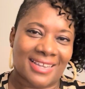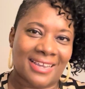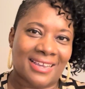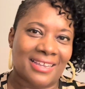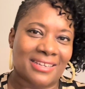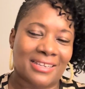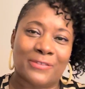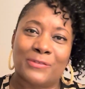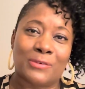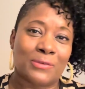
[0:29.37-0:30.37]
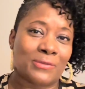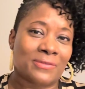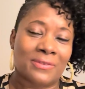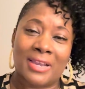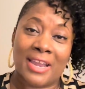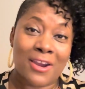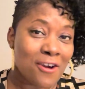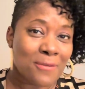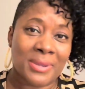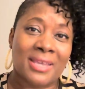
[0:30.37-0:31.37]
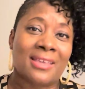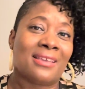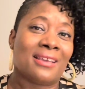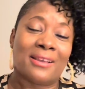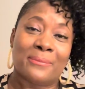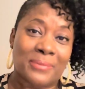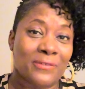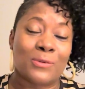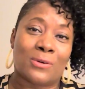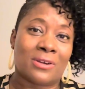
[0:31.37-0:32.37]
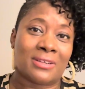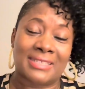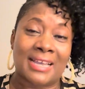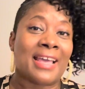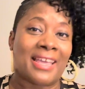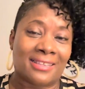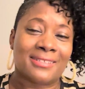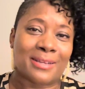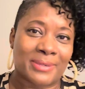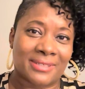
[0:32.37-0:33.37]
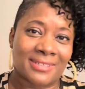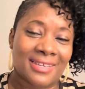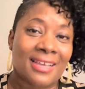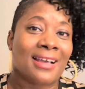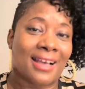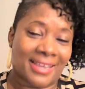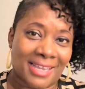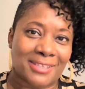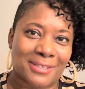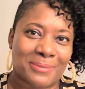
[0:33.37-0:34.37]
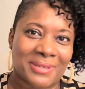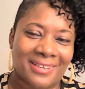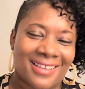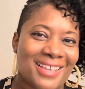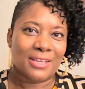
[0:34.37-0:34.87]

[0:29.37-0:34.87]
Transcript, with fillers: And if you've heard me before say, I hate the summer, I hate the summer.